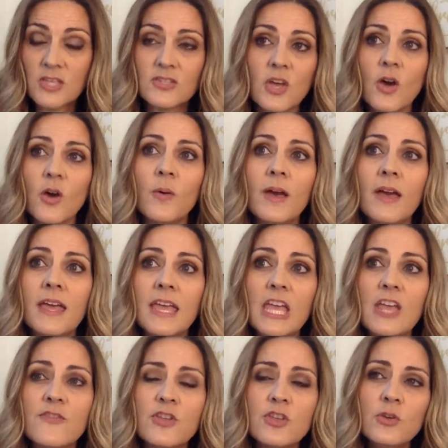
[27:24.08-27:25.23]
So,
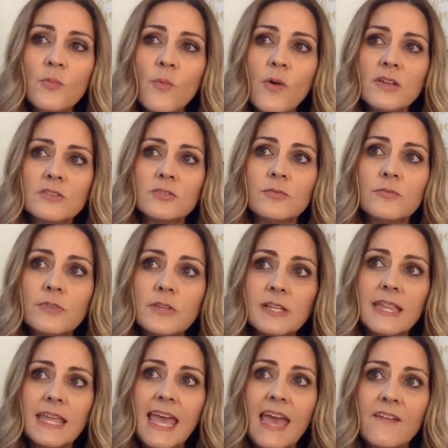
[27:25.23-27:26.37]
if you want to
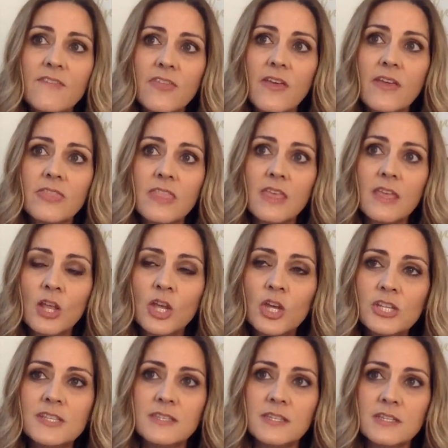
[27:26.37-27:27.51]
really have
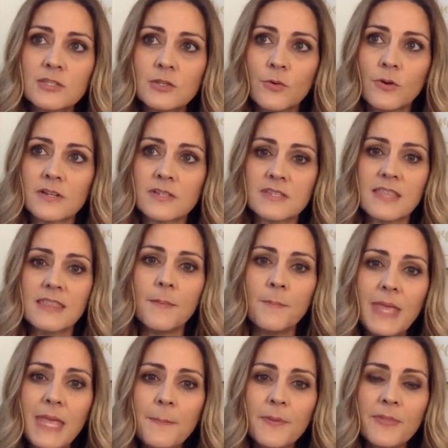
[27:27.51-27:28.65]
good discourse, then the
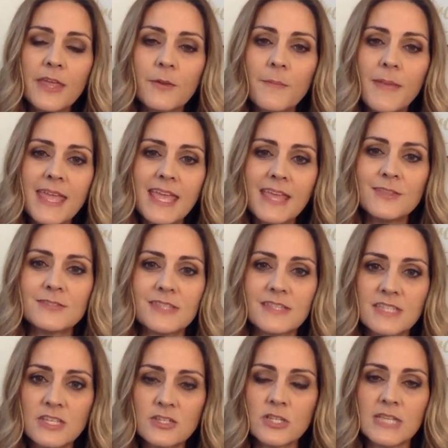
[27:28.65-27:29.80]
people that are making those
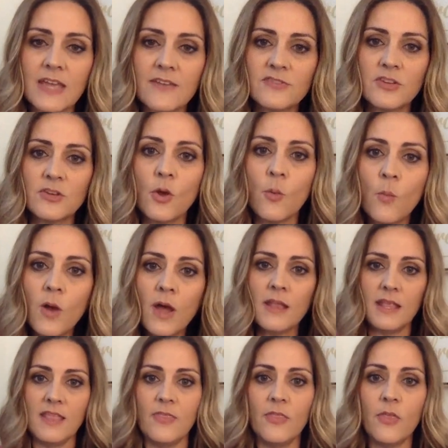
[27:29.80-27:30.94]
decisions have to know what
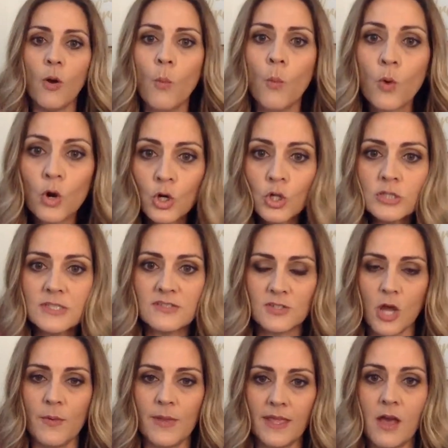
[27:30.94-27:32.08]
in the world is
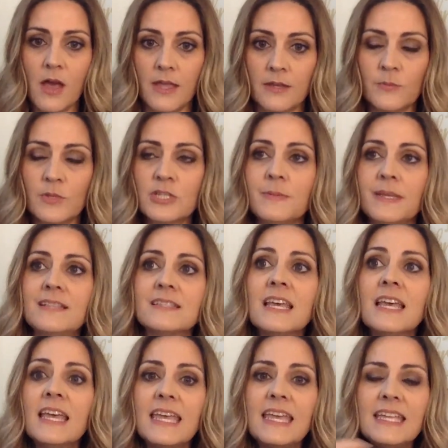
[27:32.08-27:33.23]
going on, which means
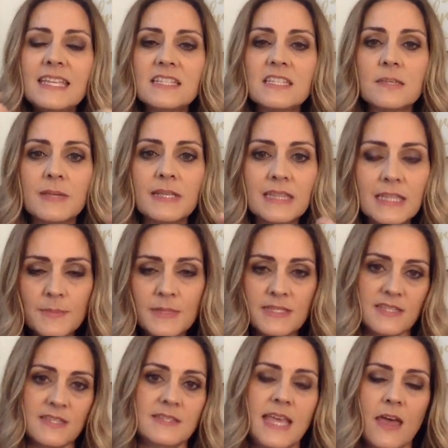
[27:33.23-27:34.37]
it needs to be
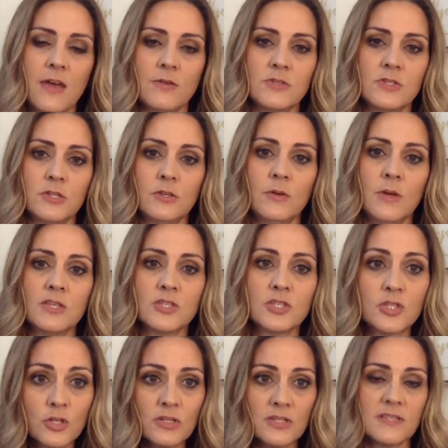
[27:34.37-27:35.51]
limited down to a
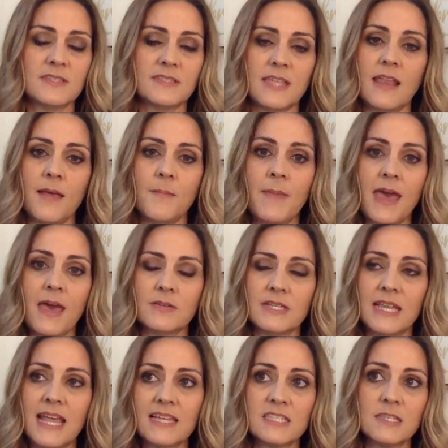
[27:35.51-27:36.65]
certain set amount.
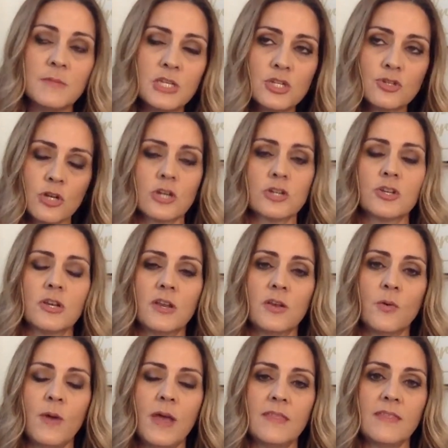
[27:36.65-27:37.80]
It has to be structured in
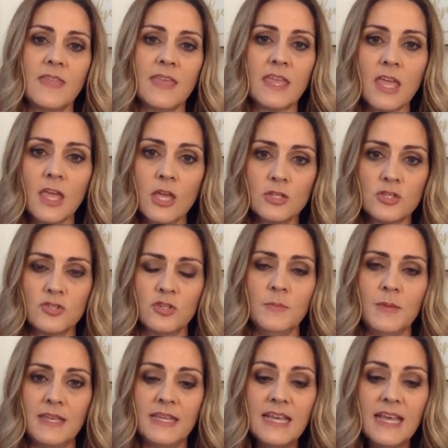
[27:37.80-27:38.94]
a way that they can consume
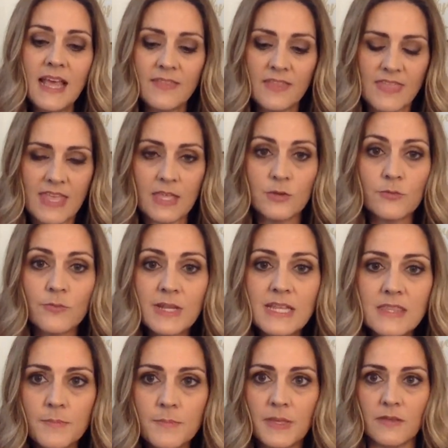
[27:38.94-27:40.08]
it, that they can
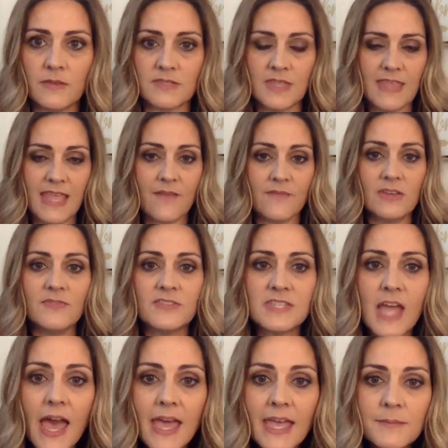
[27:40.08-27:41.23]
read the bills, that they have enough
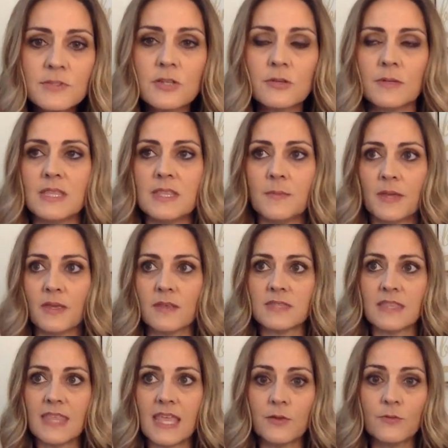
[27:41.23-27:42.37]
time to read the bills,
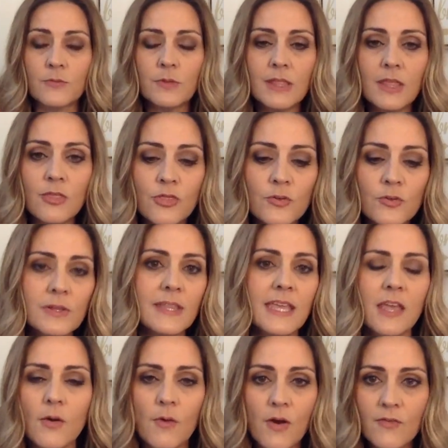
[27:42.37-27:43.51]
that they can really thoroughly
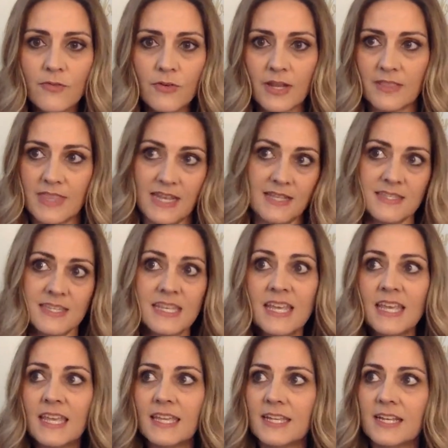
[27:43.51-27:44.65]
go over it, that it's,
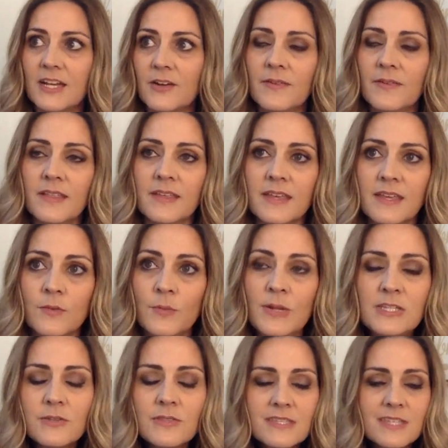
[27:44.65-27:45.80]
you know, we
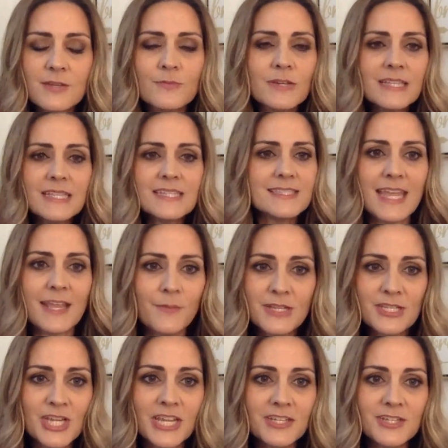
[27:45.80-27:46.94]
do this in real estate. We
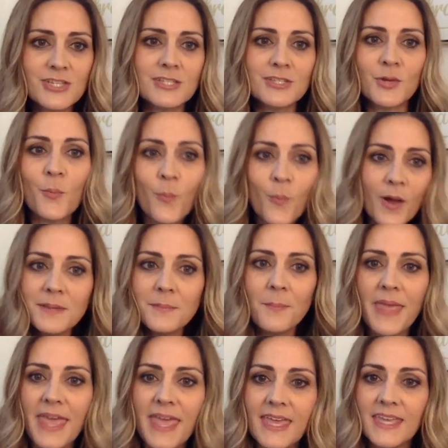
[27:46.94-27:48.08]
changed it to 1
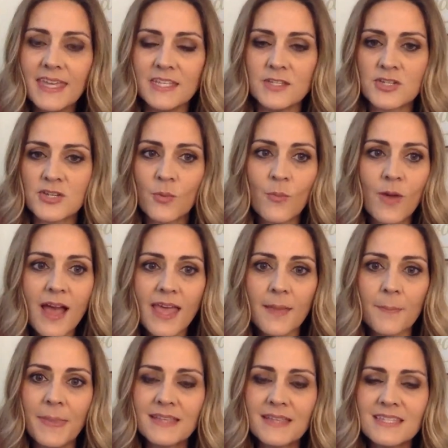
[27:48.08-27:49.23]
page. Why?
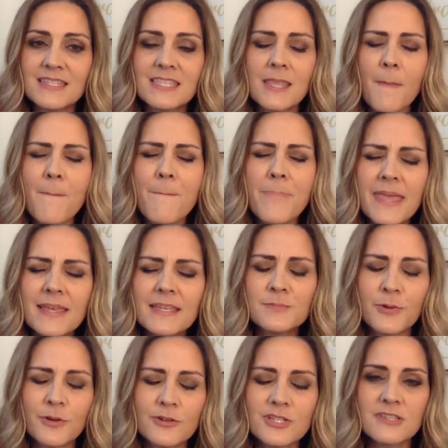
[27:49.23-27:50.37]
Because it's the biggest
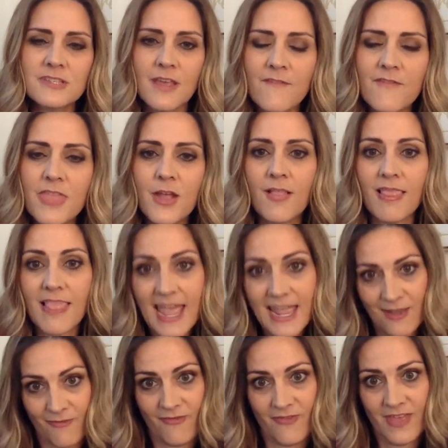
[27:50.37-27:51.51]
purchase of their
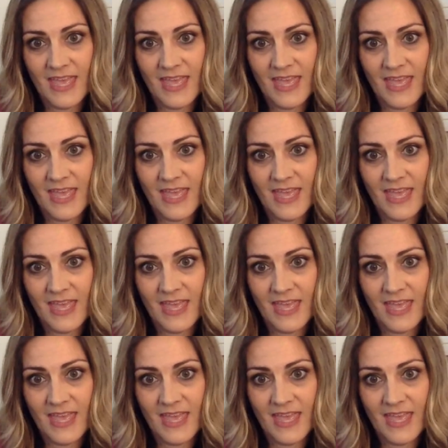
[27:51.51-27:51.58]
life.